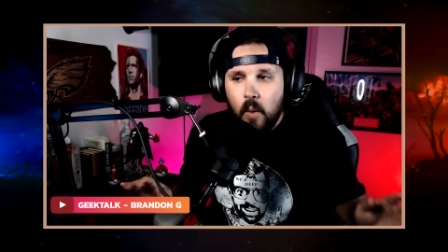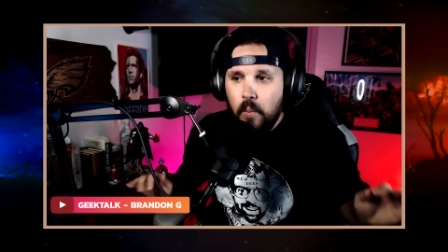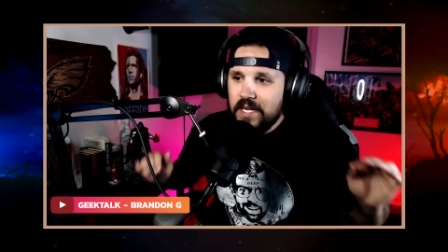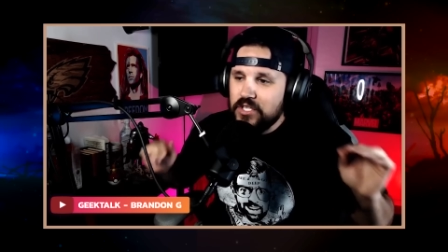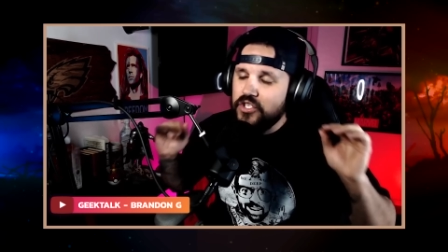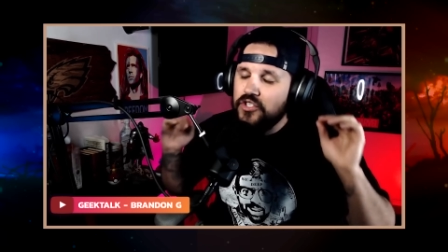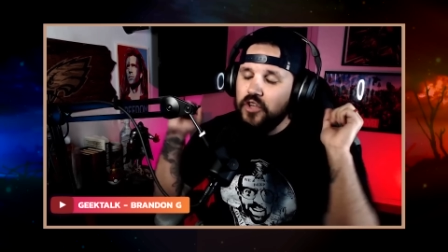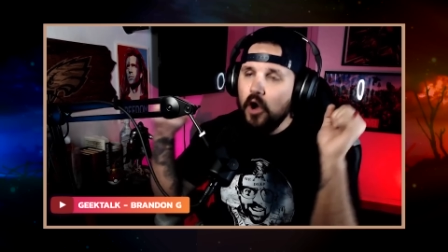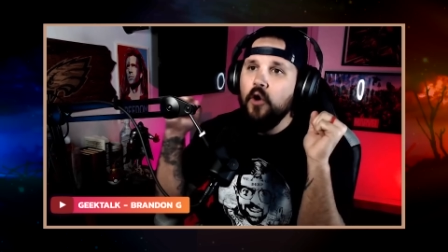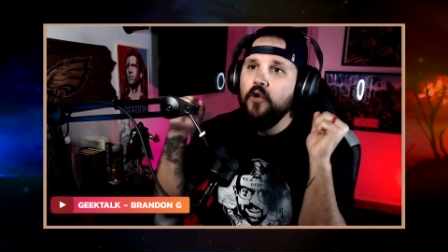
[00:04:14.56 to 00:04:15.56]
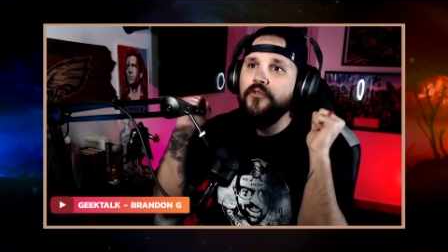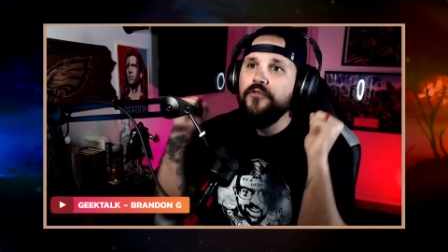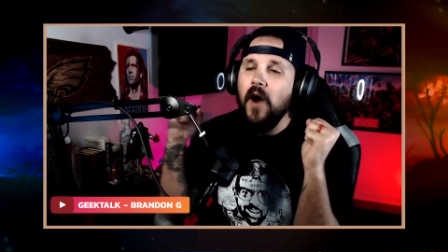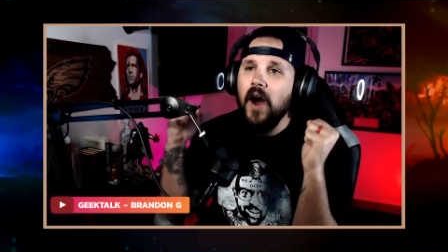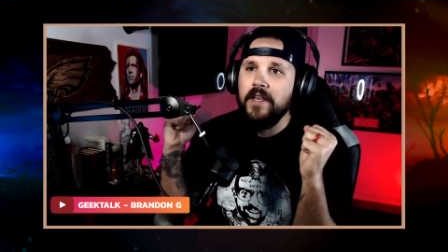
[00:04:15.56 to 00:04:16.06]
But it's so
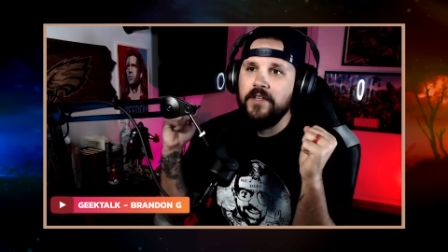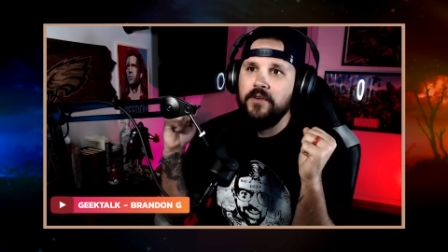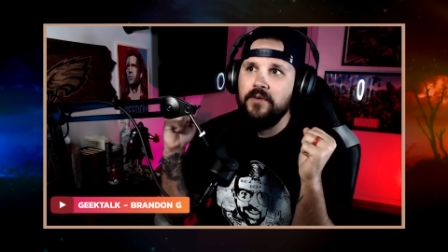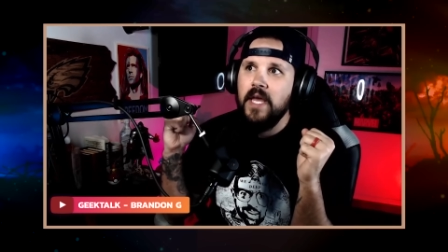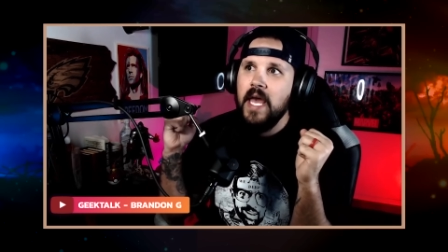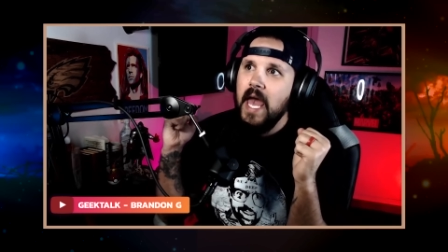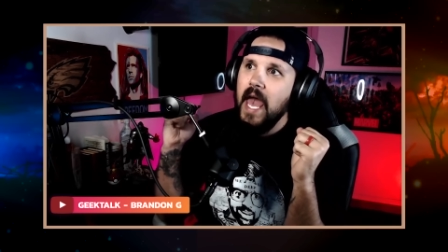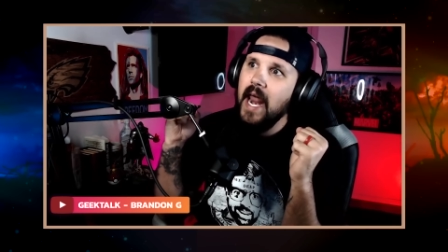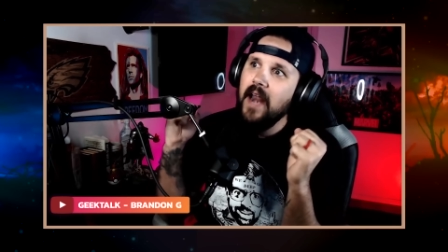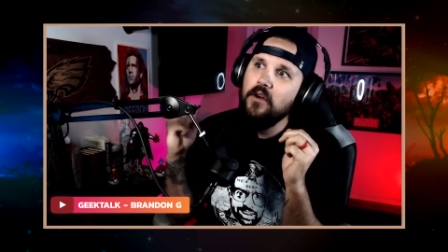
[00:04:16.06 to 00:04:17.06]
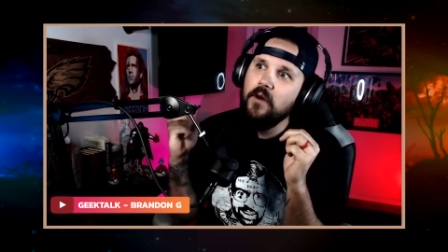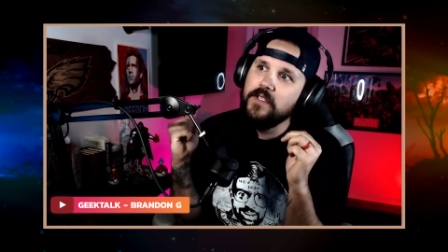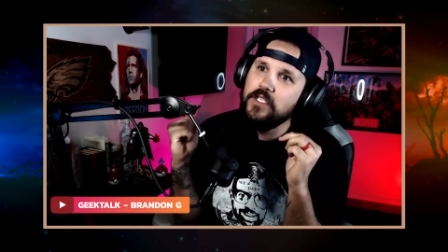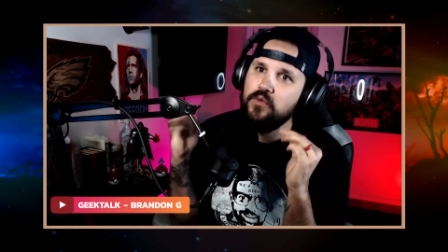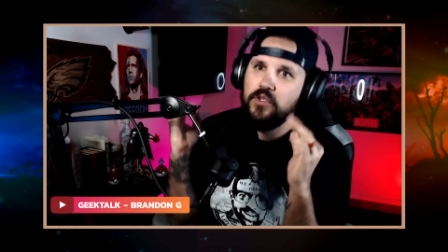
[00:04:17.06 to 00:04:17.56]
fun, dude. And I don't know if
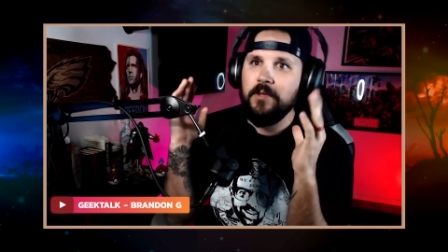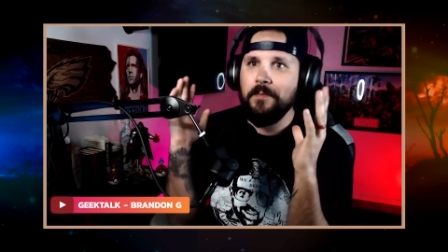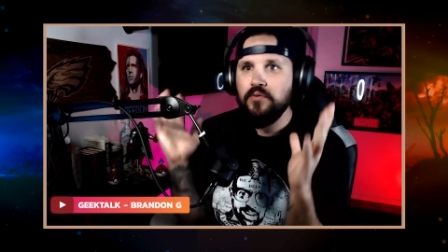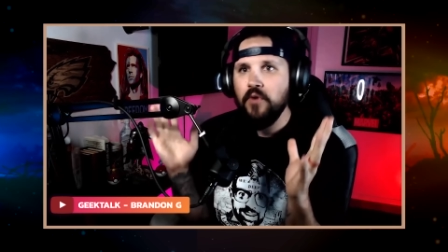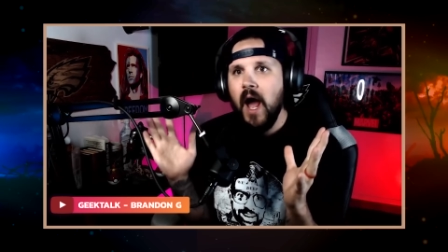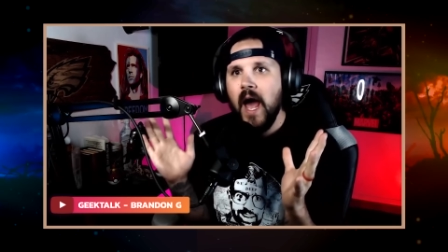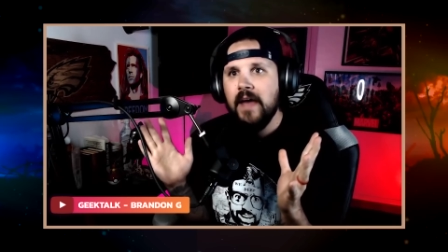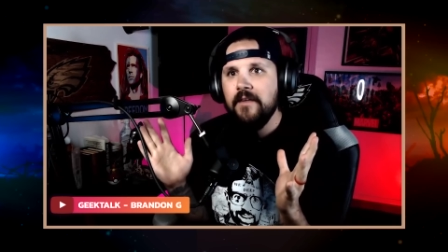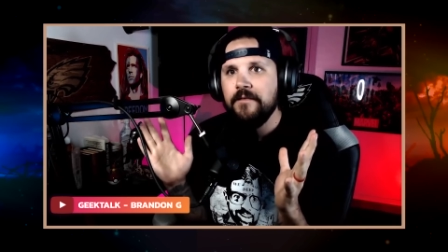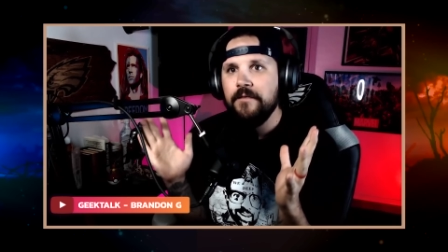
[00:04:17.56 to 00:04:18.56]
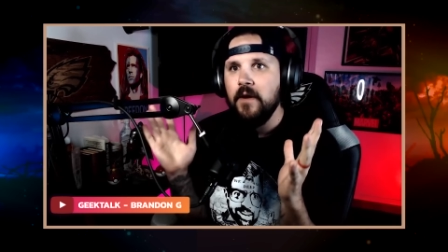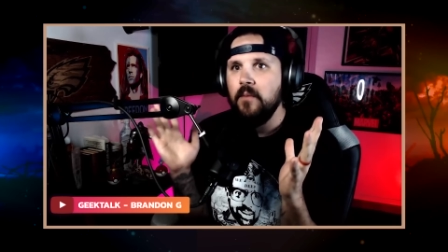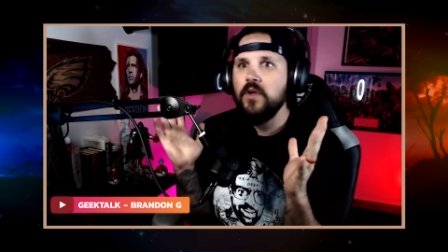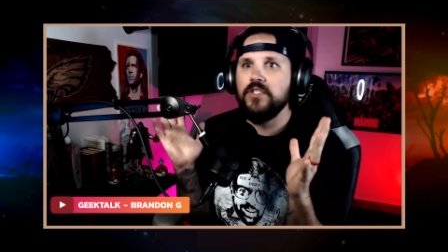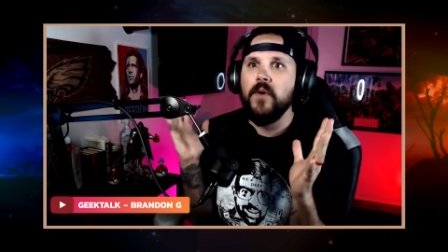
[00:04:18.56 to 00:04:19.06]
it's because we're deprived from
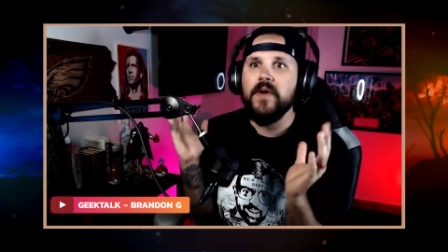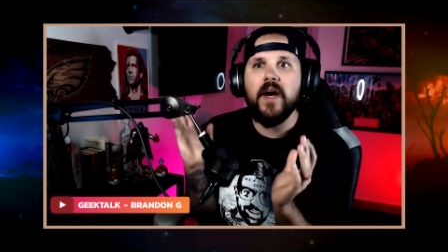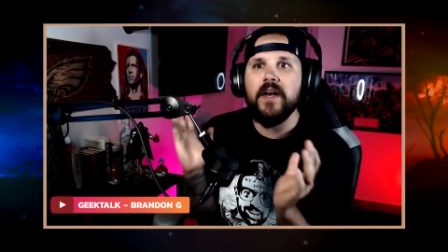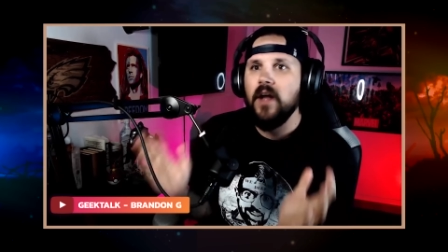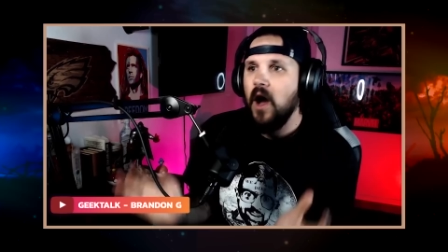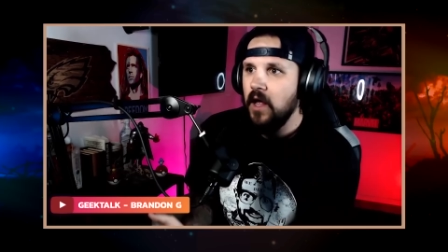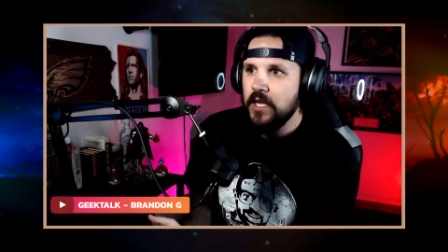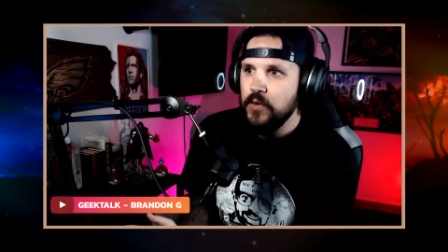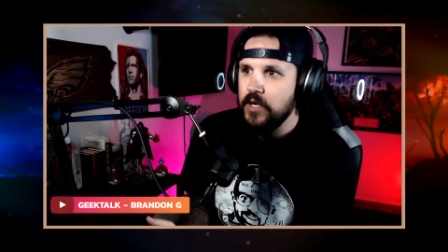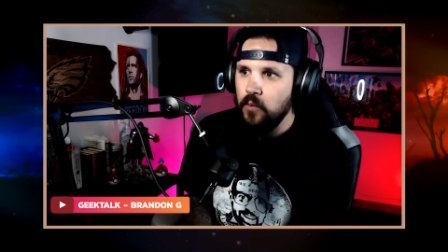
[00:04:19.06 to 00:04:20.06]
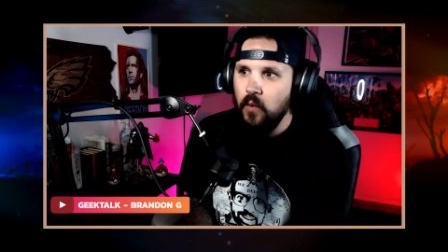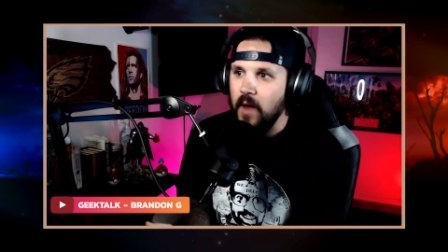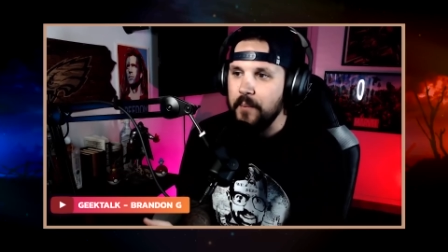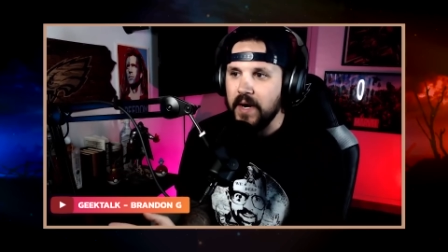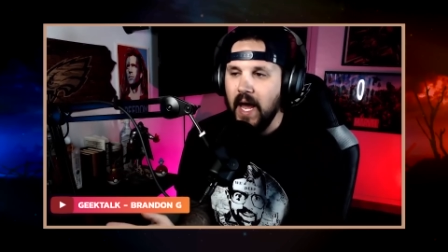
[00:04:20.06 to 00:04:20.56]
what's going on in Hollywood or
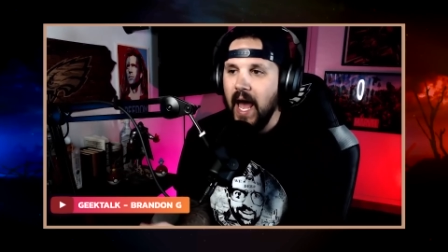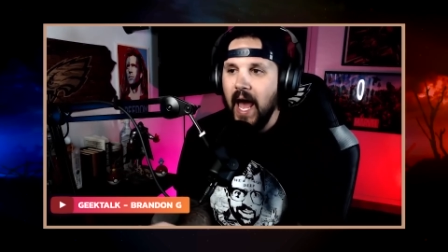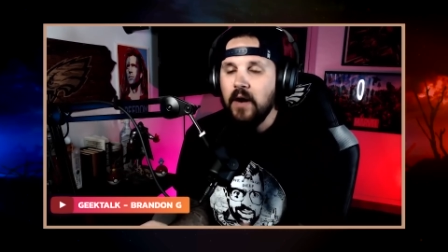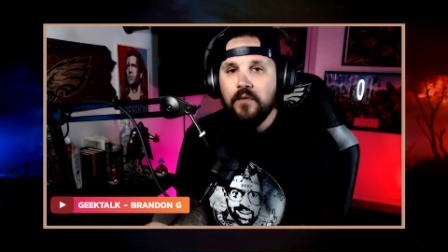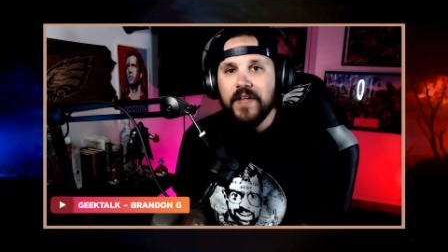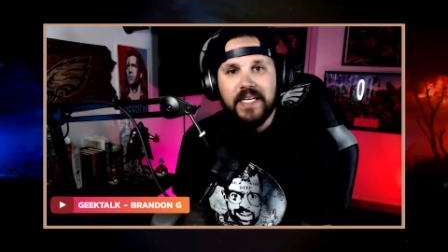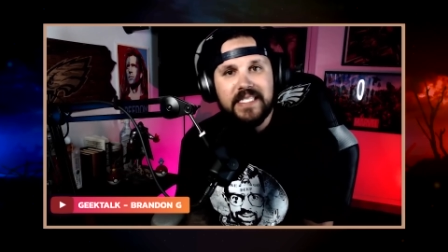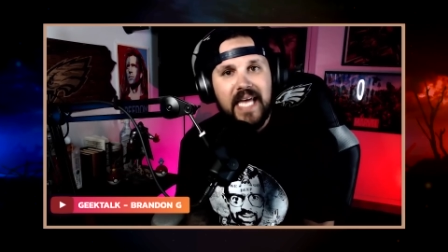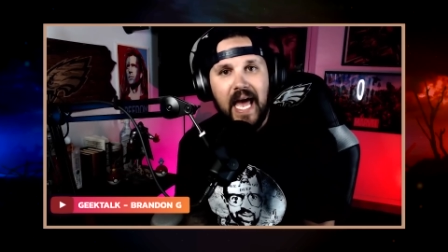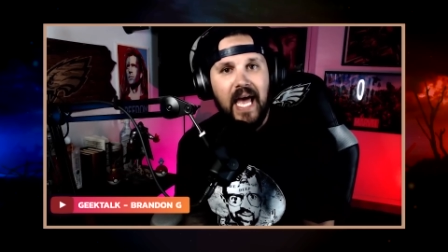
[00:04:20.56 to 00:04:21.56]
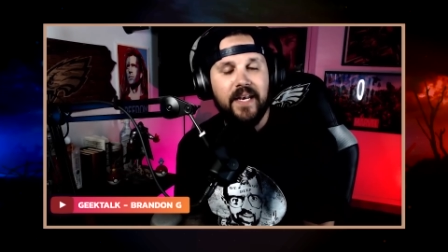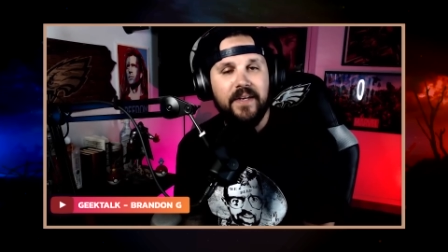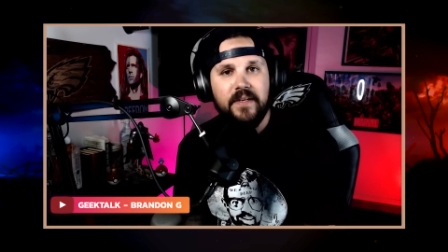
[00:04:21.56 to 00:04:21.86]
what, but I, I don't think it's that.